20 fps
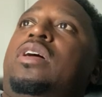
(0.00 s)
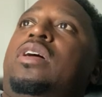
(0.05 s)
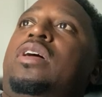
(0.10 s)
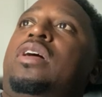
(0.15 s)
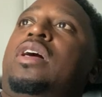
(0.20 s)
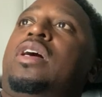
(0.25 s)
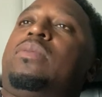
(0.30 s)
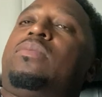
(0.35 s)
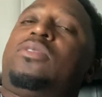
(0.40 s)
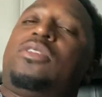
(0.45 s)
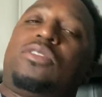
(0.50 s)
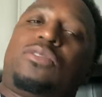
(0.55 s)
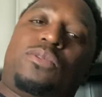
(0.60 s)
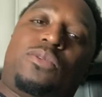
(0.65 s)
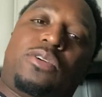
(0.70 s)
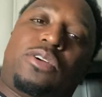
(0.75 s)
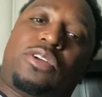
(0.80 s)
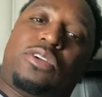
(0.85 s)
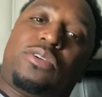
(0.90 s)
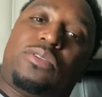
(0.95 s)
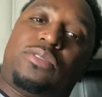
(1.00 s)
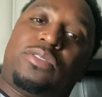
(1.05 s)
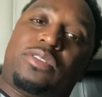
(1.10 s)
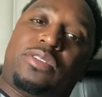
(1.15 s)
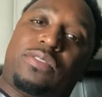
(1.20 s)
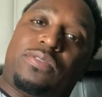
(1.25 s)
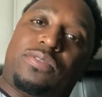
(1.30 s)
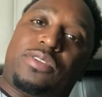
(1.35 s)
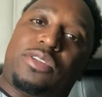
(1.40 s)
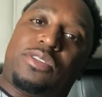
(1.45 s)
I just one of those
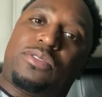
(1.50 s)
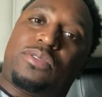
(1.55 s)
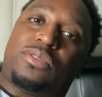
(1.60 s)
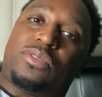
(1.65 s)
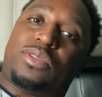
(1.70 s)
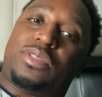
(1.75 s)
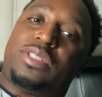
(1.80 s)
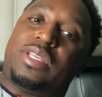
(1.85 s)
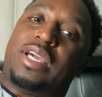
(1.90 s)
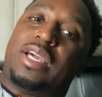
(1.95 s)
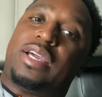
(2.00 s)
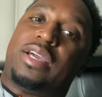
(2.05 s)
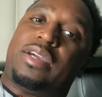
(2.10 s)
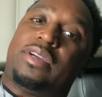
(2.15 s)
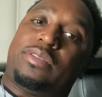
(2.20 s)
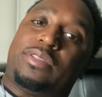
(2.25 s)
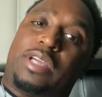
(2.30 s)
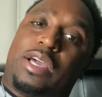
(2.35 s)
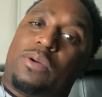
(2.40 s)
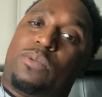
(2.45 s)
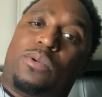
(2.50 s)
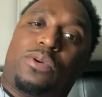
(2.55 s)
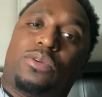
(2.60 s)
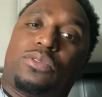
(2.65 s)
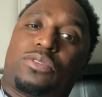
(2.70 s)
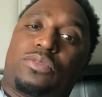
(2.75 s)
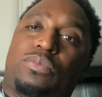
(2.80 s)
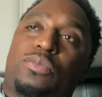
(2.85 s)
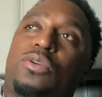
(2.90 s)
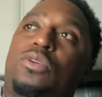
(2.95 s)
individuals that
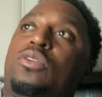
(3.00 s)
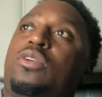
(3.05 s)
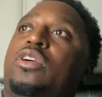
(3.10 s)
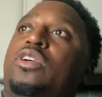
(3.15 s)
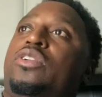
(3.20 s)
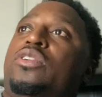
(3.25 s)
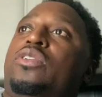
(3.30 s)
wants more.